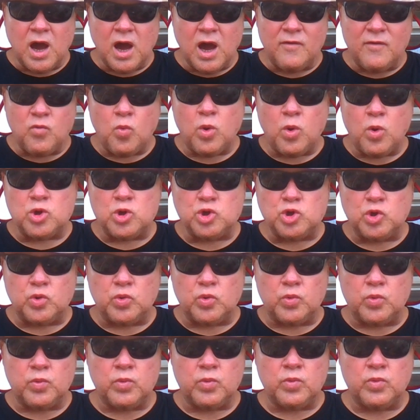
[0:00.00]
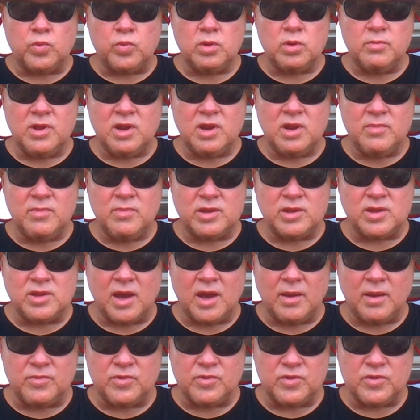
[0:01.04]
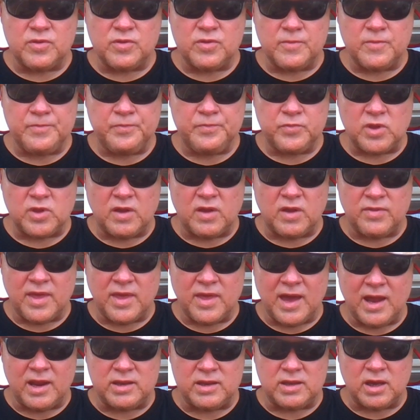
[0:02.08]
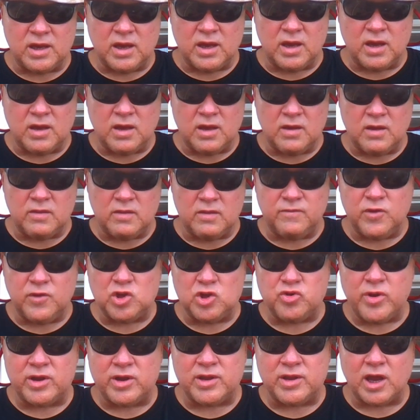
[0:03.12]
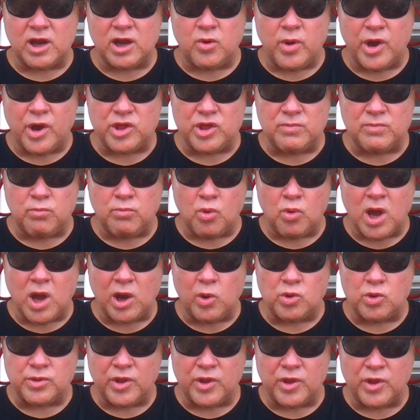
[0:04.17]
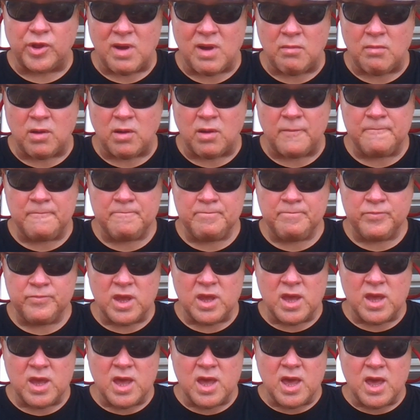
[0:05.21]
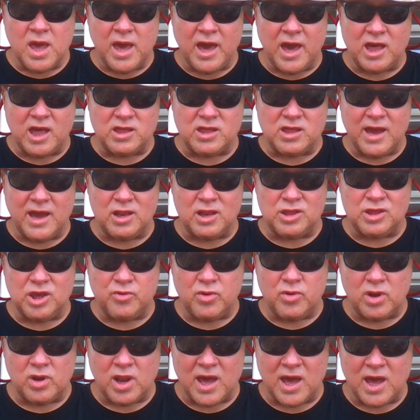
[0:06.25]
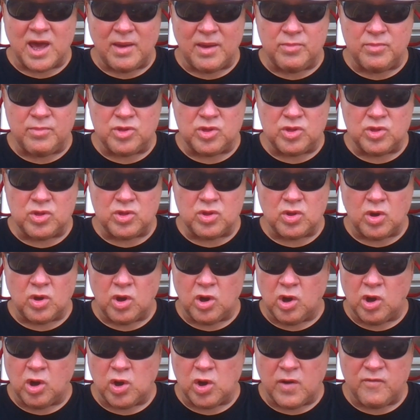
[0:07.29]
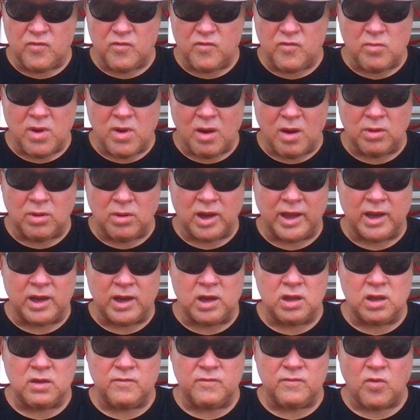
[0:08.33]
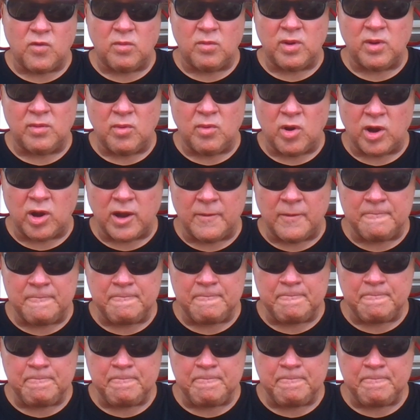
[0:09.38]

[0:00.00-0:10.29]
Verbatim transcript: I've warned you many, many times that the future Antichrist, Barack Hussein Obama, has had secret labs all over Obama land, formerly America,